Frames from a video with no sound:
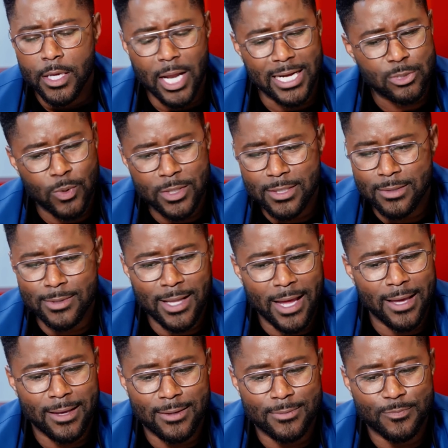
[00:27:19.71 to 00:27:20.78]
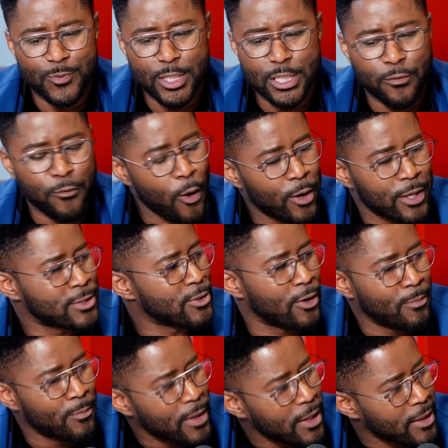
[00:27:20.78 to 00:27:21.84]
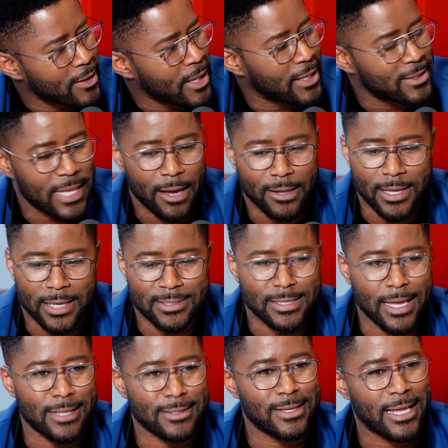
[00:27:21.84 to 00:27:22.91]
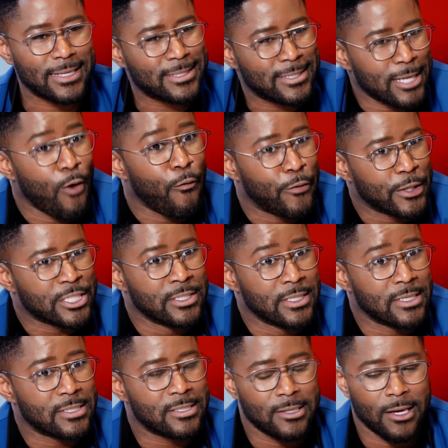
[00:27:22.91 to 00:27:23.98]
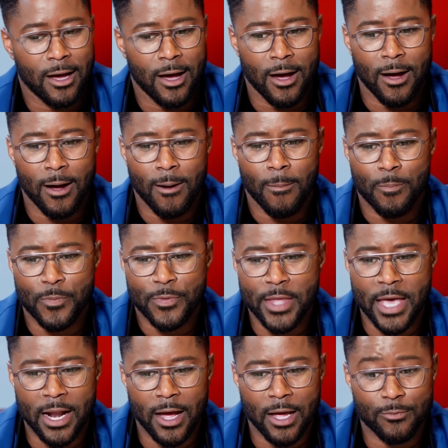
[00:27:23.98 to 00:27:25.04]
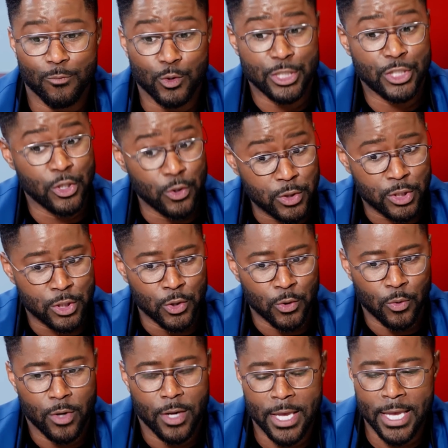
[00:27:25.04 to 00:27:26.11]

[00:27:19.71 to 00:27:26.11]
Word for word: I just want them to, like, just focus on me. That's that selfishness that I was used to.